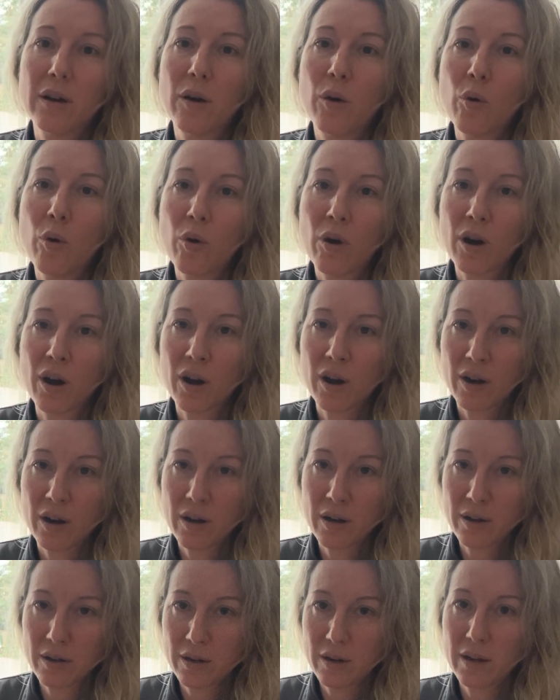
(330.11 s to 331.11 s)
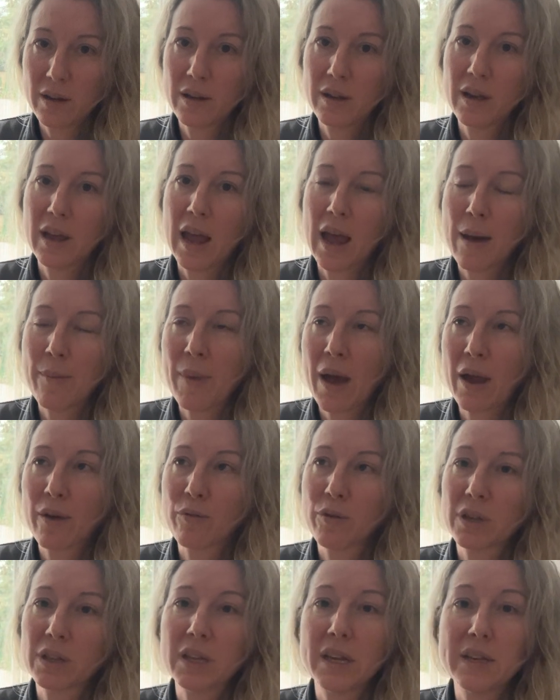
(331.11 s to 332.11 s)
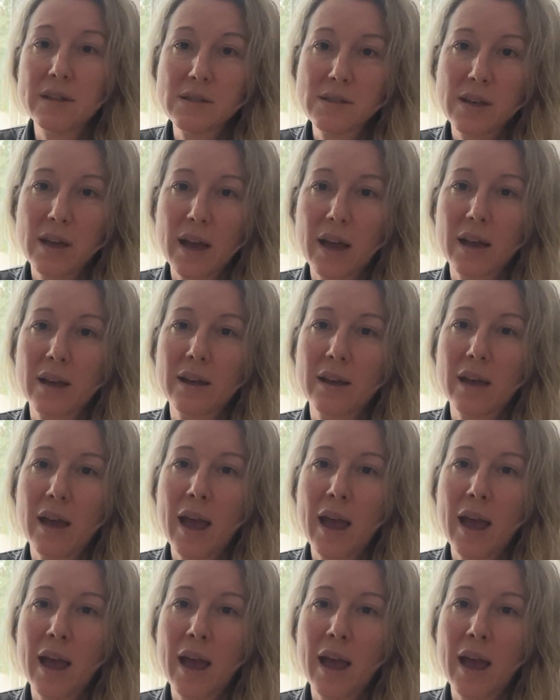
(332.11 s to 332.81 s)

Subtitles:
or am I really sick?